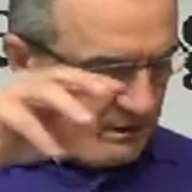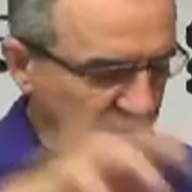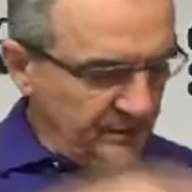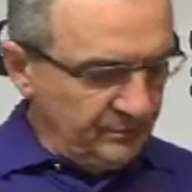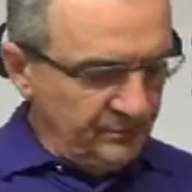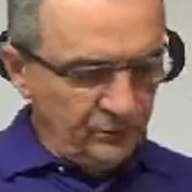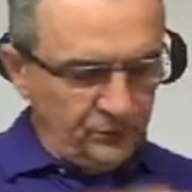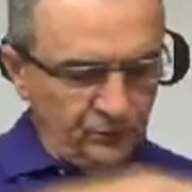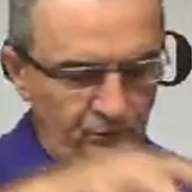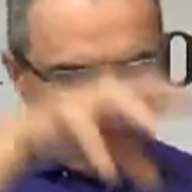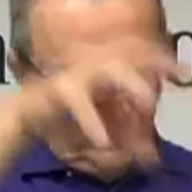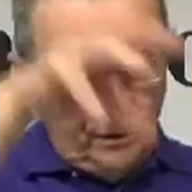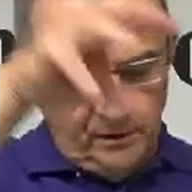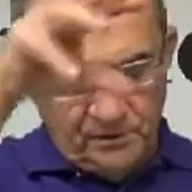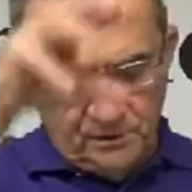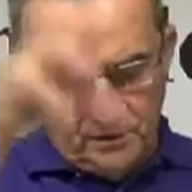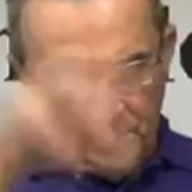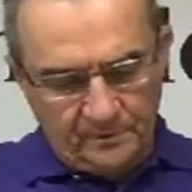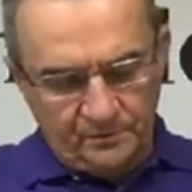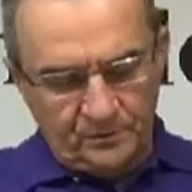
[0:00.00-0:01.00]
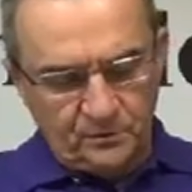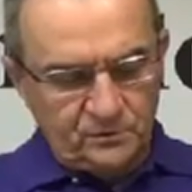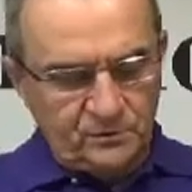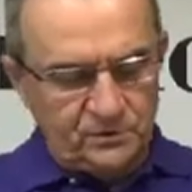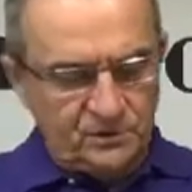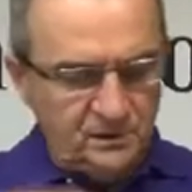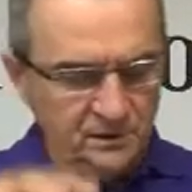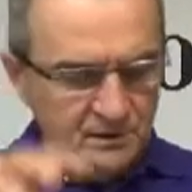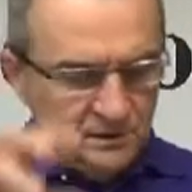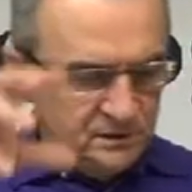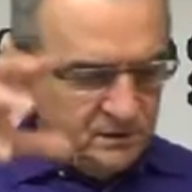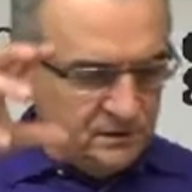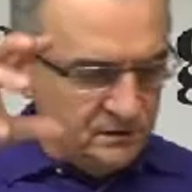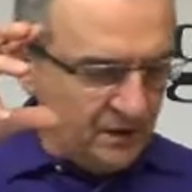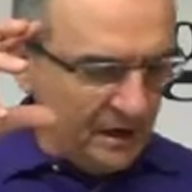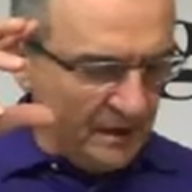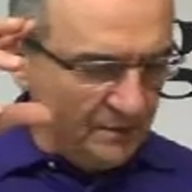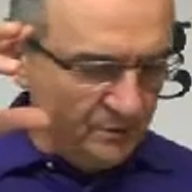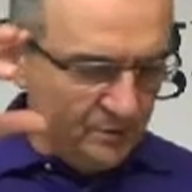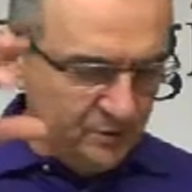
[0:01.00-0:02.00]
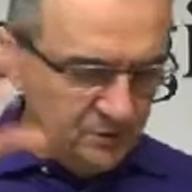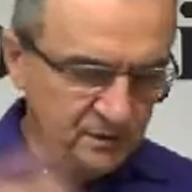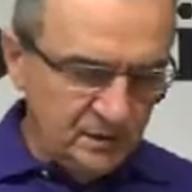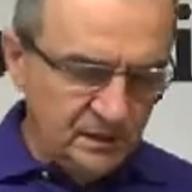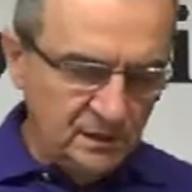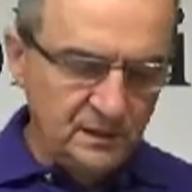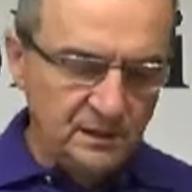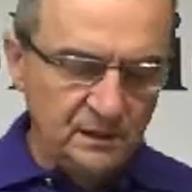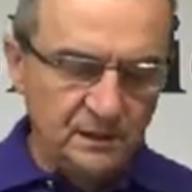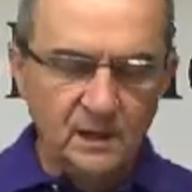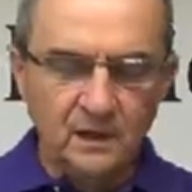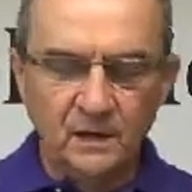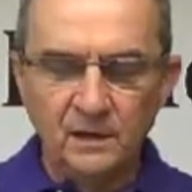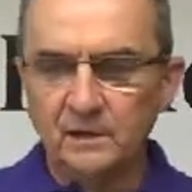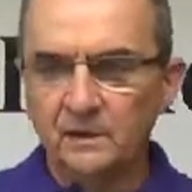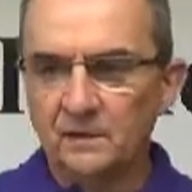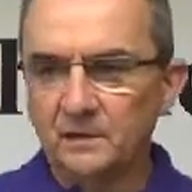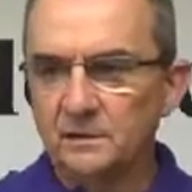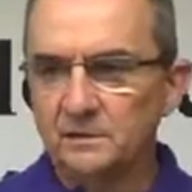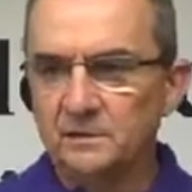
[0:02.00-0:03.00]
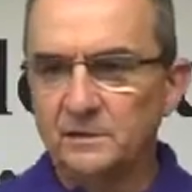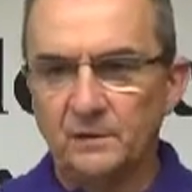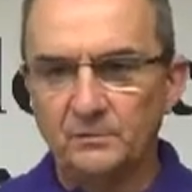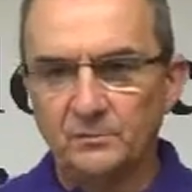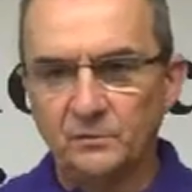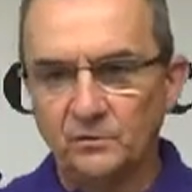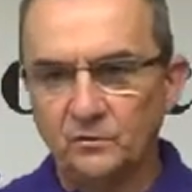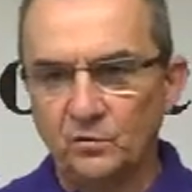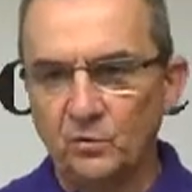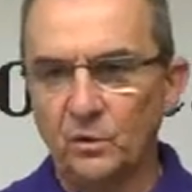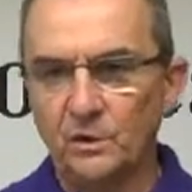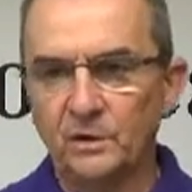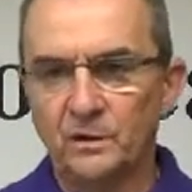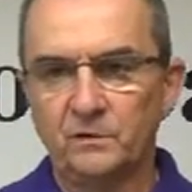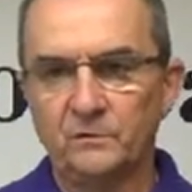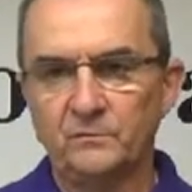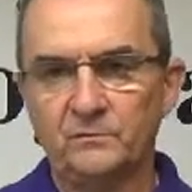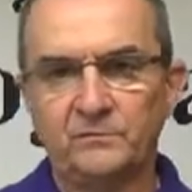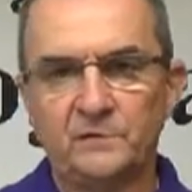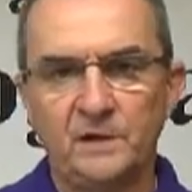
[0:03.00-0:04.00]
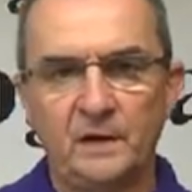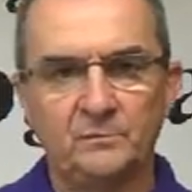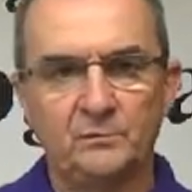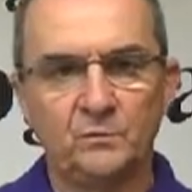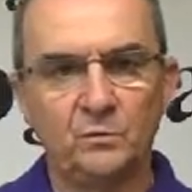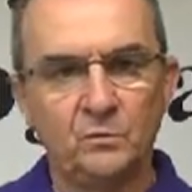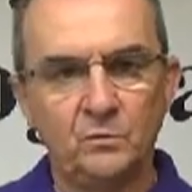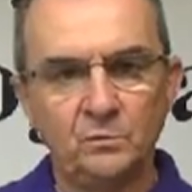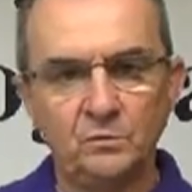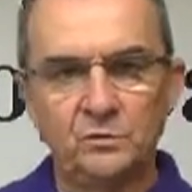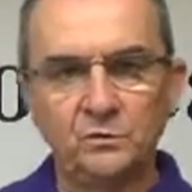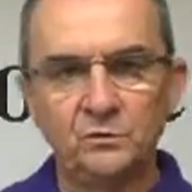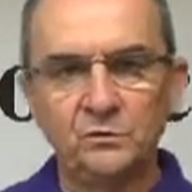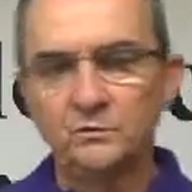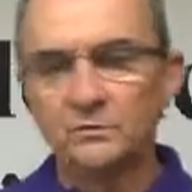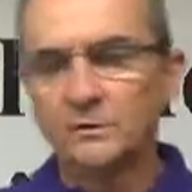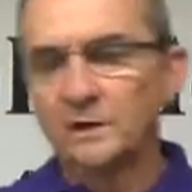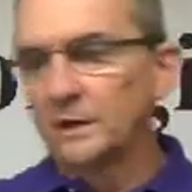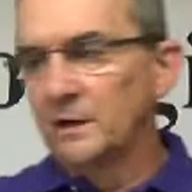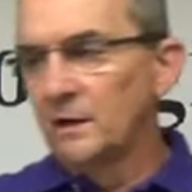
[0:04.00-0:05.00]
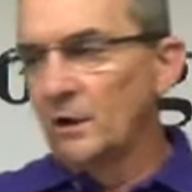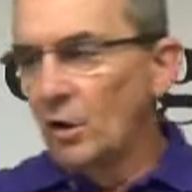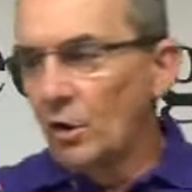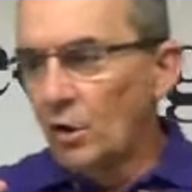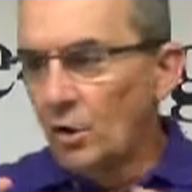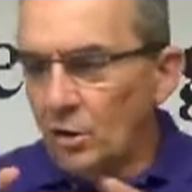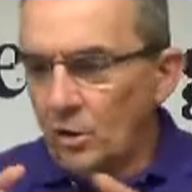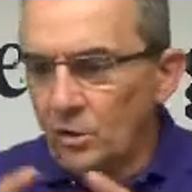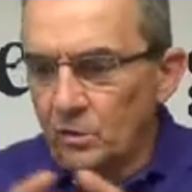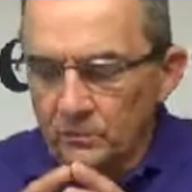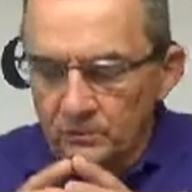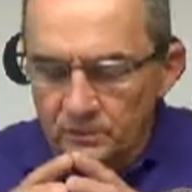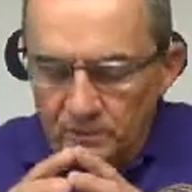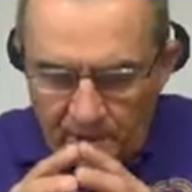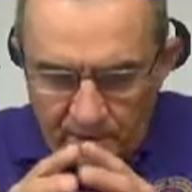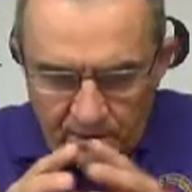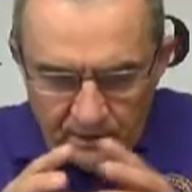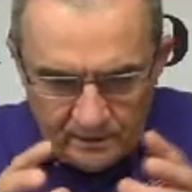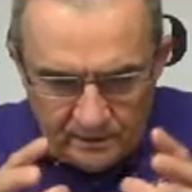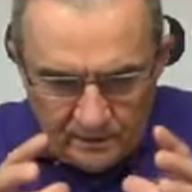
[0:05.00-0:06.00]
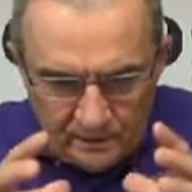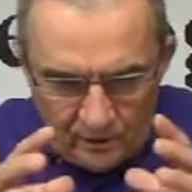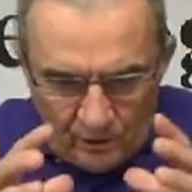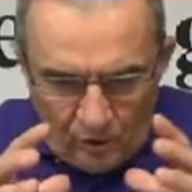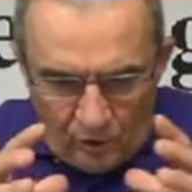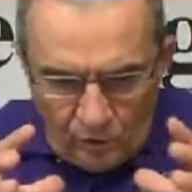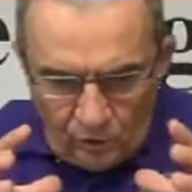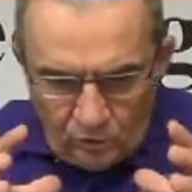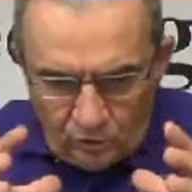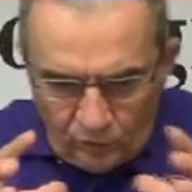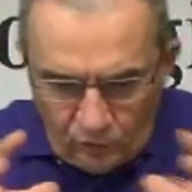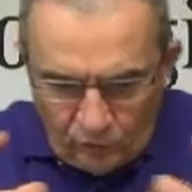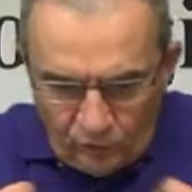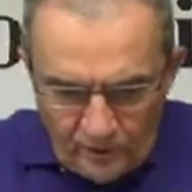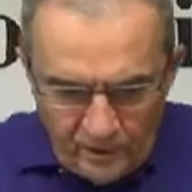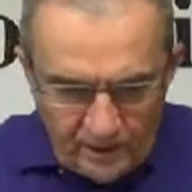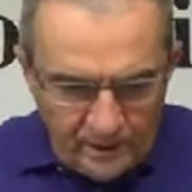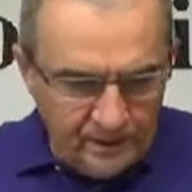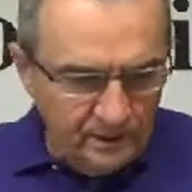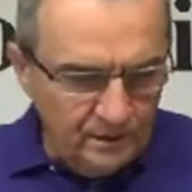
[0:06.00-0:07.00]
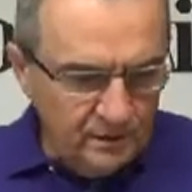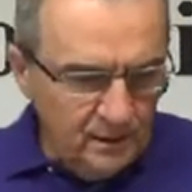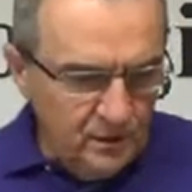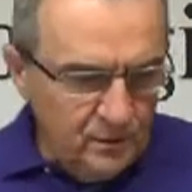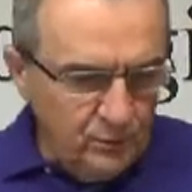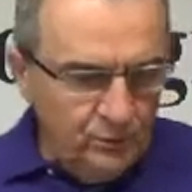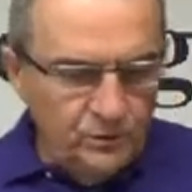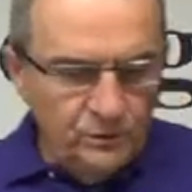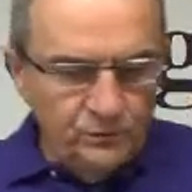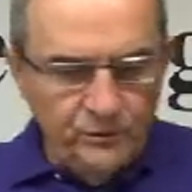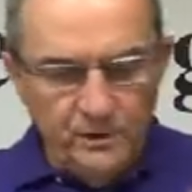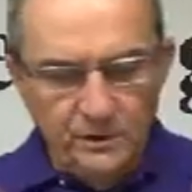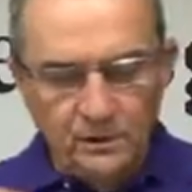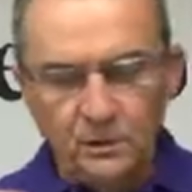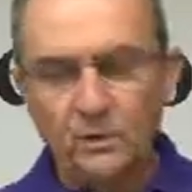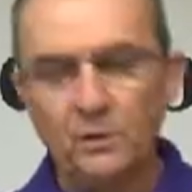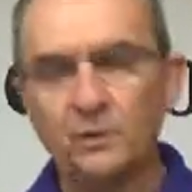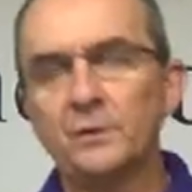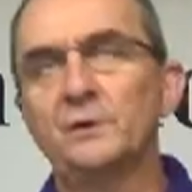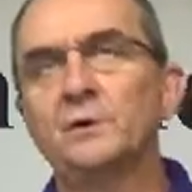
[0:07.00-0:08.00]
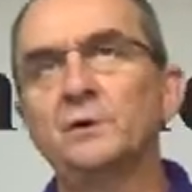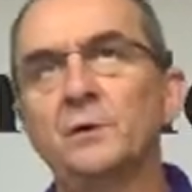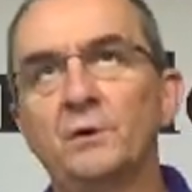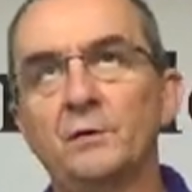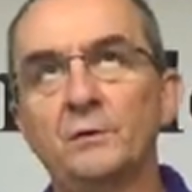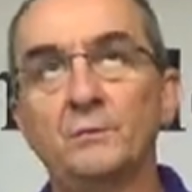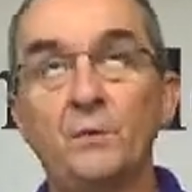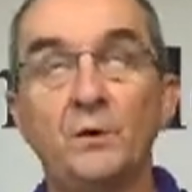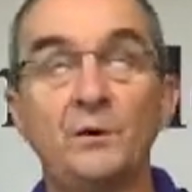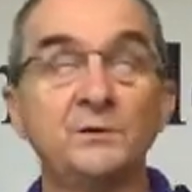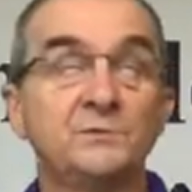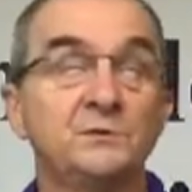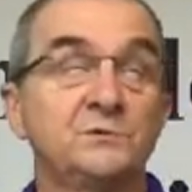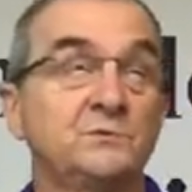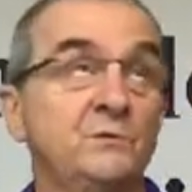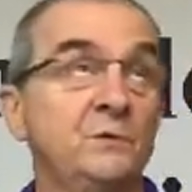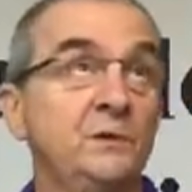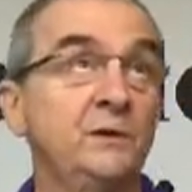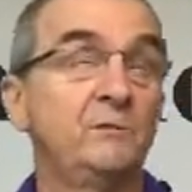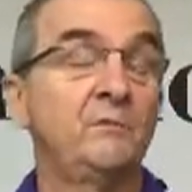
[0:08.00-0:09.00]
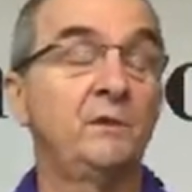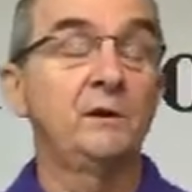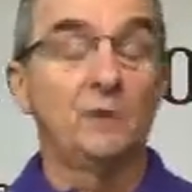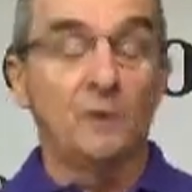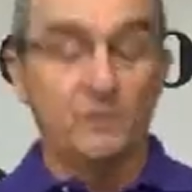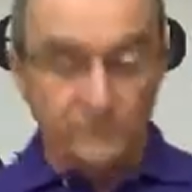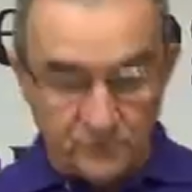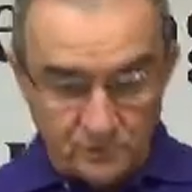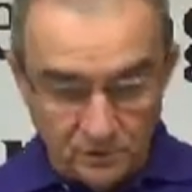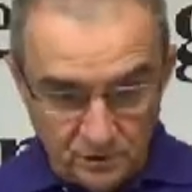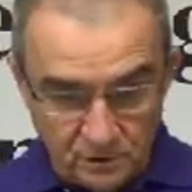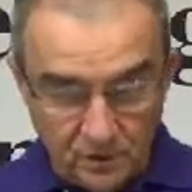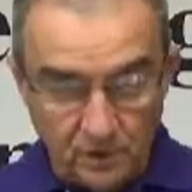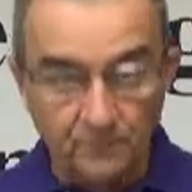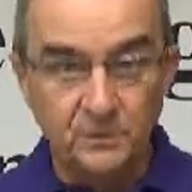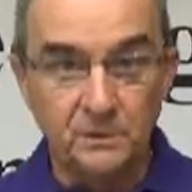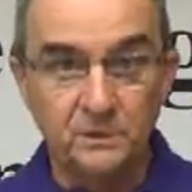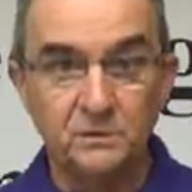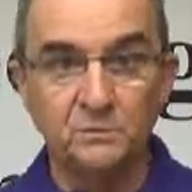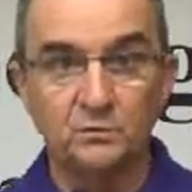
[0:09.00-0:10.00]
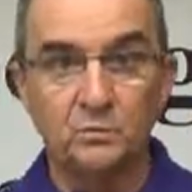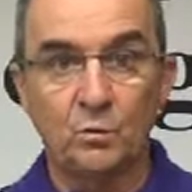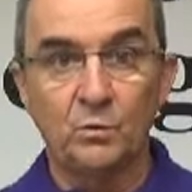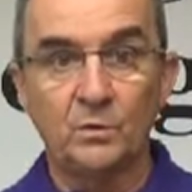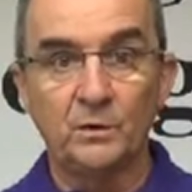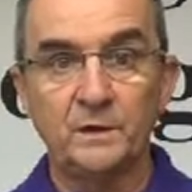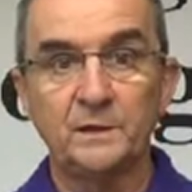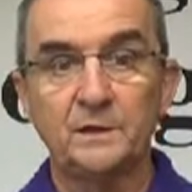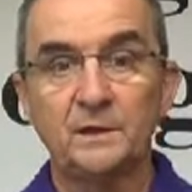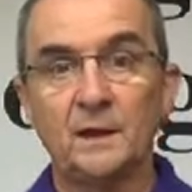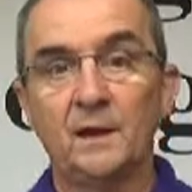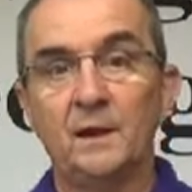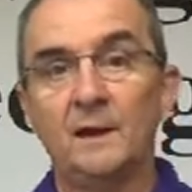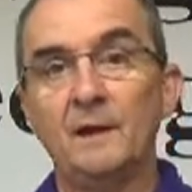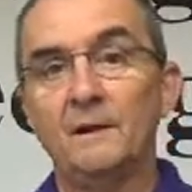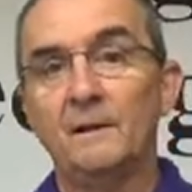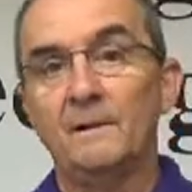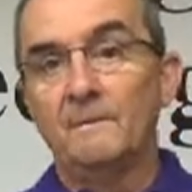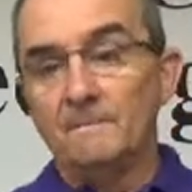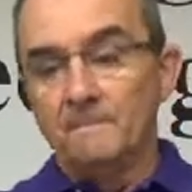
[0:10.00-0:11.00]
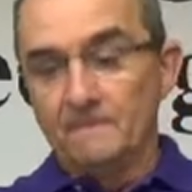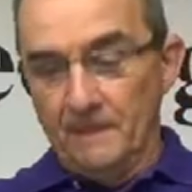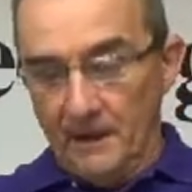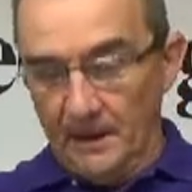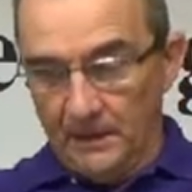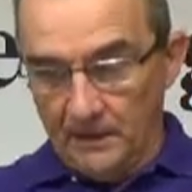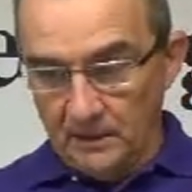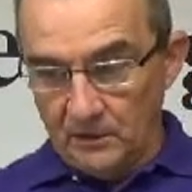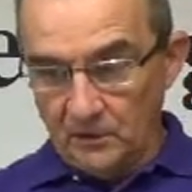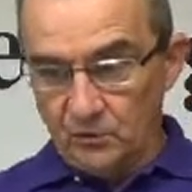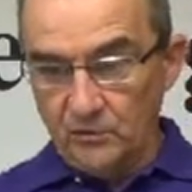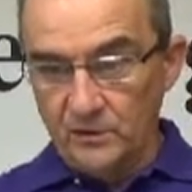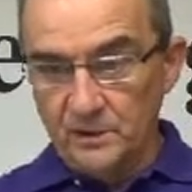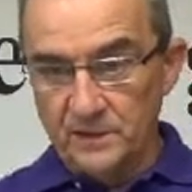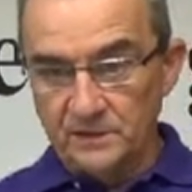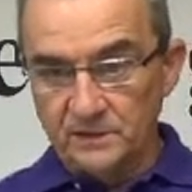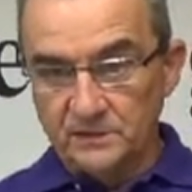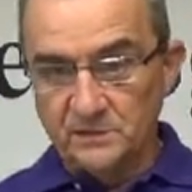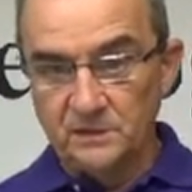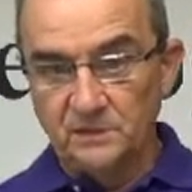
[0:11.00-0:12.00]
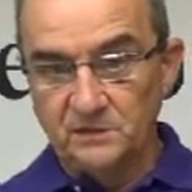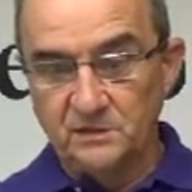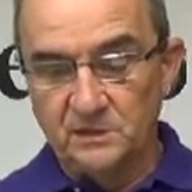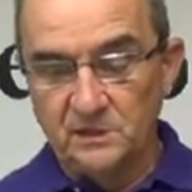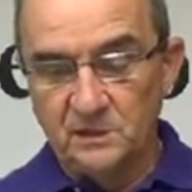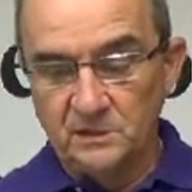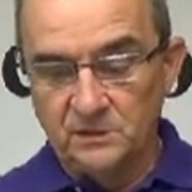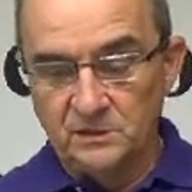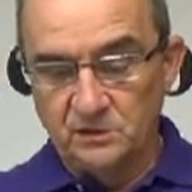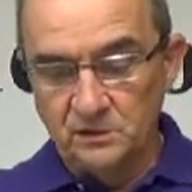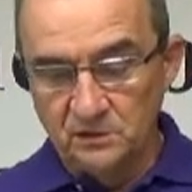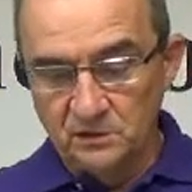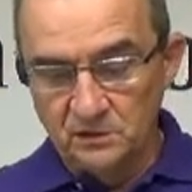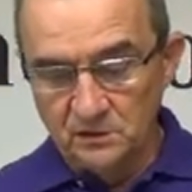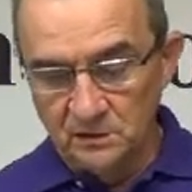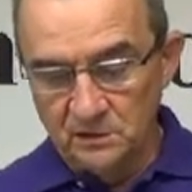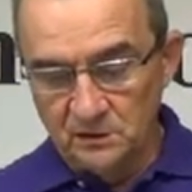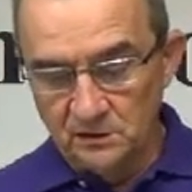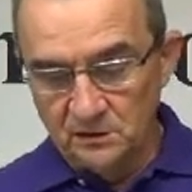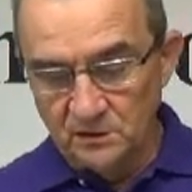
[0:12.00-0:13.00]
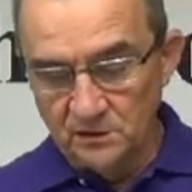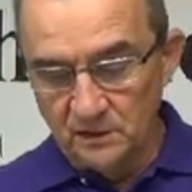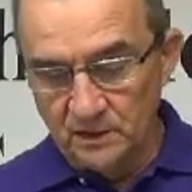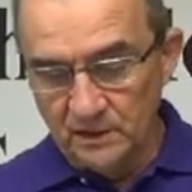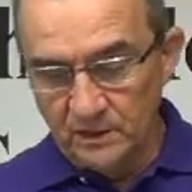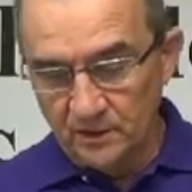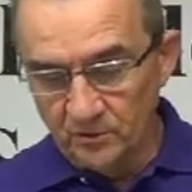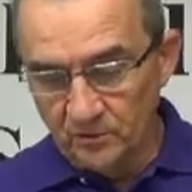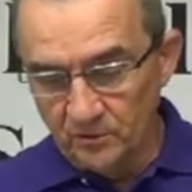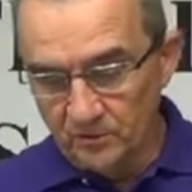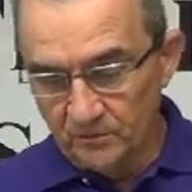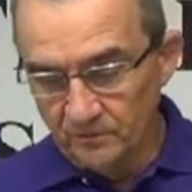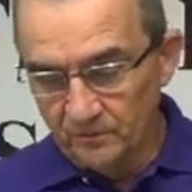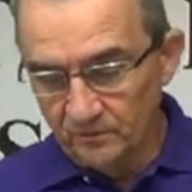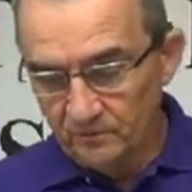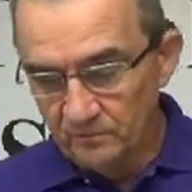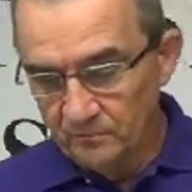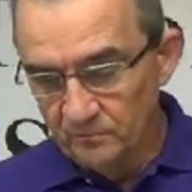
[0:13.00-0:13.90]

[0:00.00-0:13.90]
chapter 3 chapter 6 chapter 10 chapter 12 chapter 2 they all they they all create when you're reading along and you're like wow this is really great and all of a sudden you come to this warning and it creates this tension in the letter